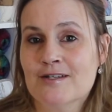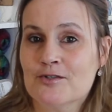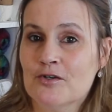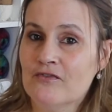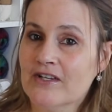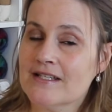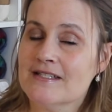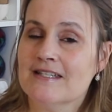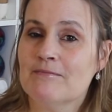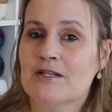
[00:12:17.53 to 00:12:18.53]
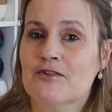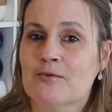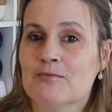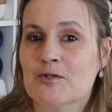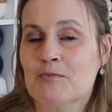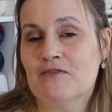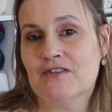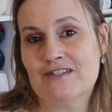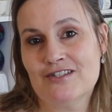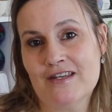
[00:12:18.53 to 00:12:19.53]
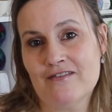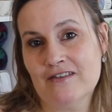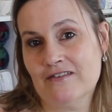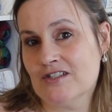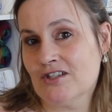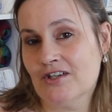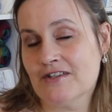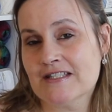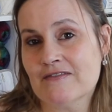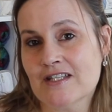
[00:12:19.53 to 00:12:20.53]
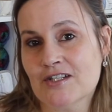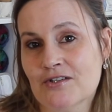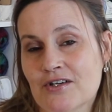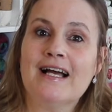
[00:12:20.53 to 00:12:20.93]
Don't forget to give me a thumbs up if you've enjoyed this video.